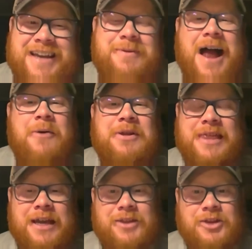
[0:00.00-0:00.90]
I mean, I would
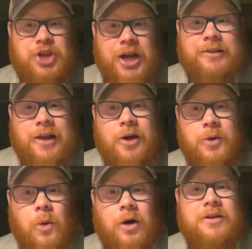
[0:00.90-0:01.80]
think the Gigolo
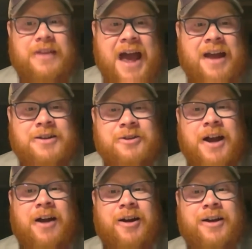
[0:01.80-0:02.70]
would work in the Attitude
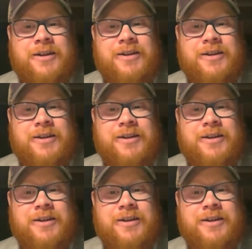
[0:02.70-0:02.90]
Era.